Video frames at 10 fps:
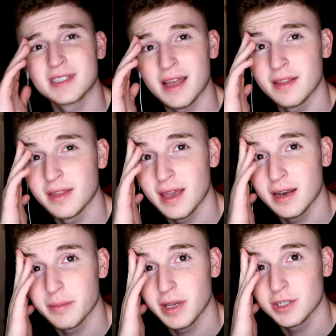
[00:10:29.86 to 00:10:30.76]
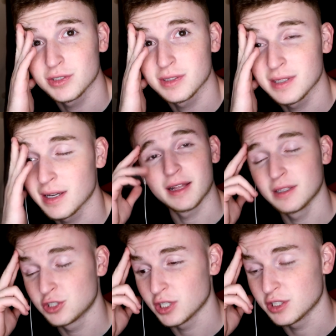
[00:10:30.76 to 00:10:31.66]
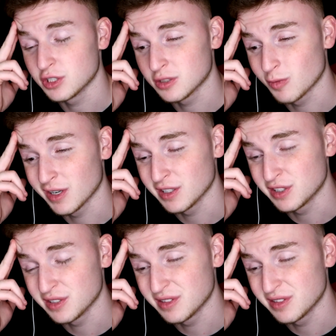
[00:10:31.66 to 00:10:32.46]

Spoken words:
sad than the animations. Like, I legit just wanted